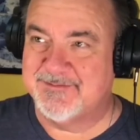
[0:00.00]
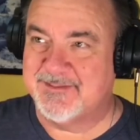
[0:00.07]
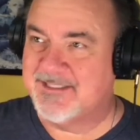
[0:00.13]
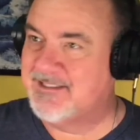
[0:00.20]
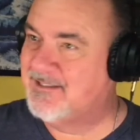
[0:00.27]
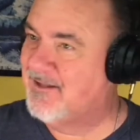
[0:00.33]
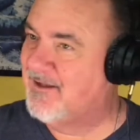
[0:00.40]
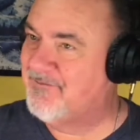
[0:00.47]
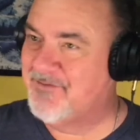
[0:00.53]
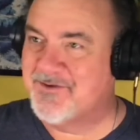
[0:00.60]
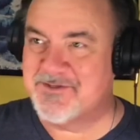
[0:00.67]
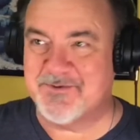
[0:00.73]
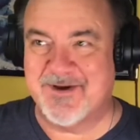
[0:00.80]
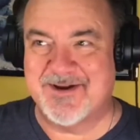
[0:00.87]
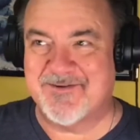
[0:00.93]
He'd love
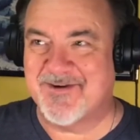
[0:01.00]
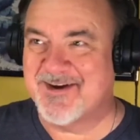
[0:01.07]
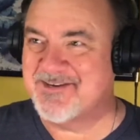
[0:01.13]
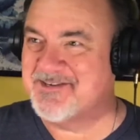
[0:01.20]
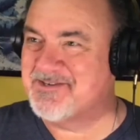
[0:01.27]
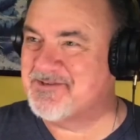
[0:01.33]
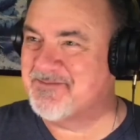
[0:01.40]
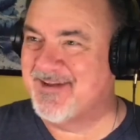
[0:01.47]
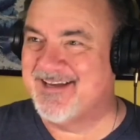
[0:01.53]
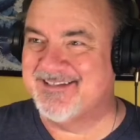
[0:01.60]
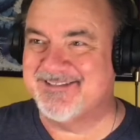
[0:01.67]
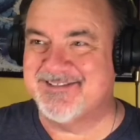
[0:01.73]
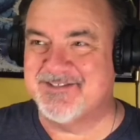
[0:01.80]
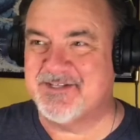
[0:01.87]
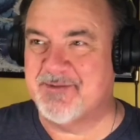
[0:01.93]
those White Russians,
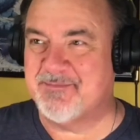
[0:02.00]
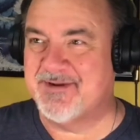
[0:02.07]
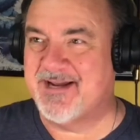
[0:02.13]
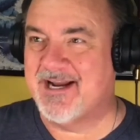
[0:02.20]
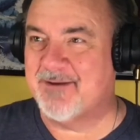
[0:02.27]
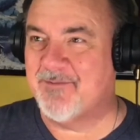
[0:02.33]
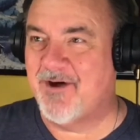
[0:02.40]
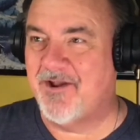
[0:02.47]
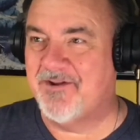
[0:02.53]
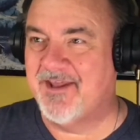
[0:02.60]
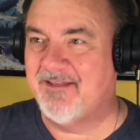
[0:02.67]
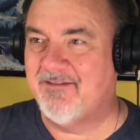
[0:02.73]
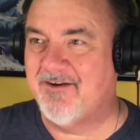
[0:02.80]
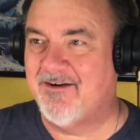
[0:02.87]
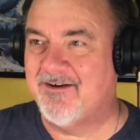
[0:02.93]
man. Sipping on them all day
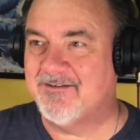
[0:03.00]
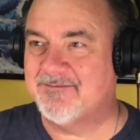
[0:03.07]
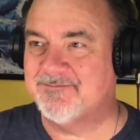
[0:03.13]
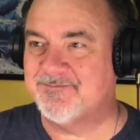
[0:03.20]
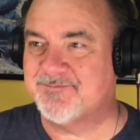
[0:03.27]
long.